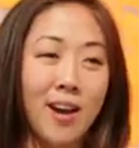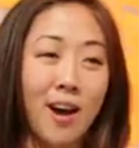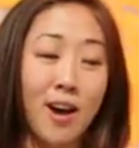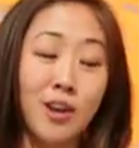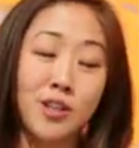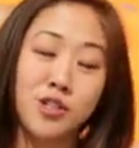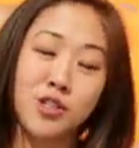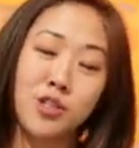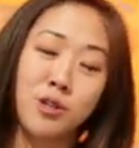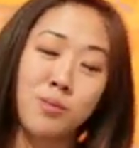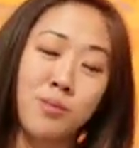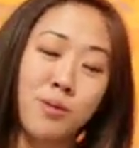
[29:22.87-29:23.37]

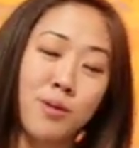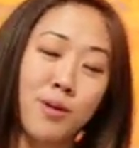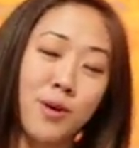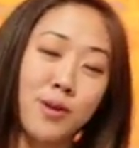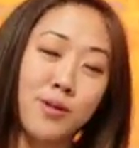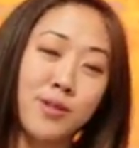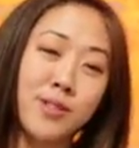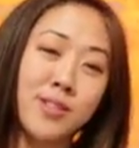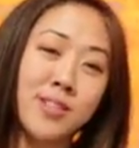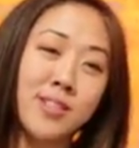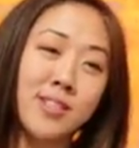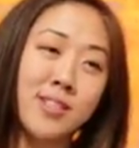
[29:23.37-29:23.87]

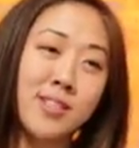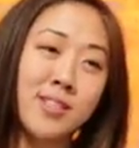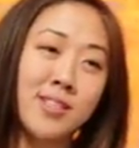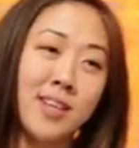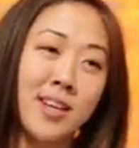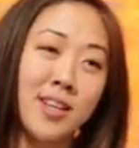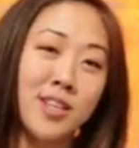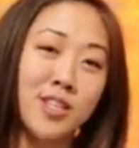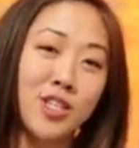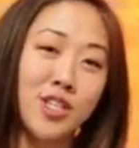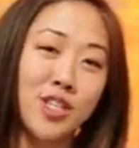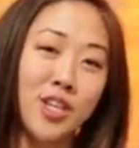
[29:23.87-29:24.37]
osteoporosis,
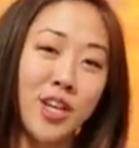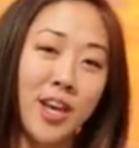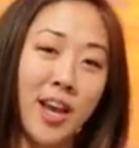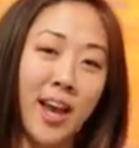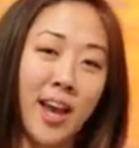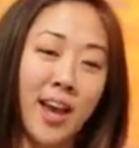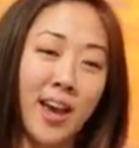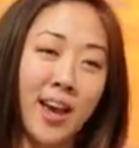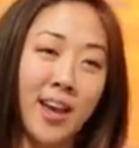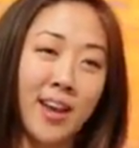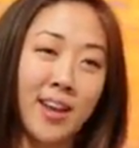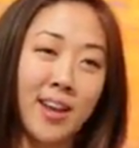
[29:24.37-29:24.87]
and she
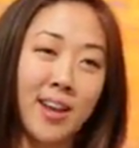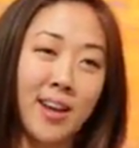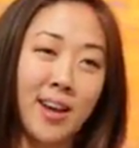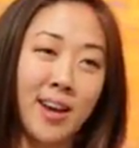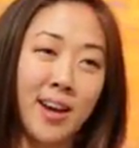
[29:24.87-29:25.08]
had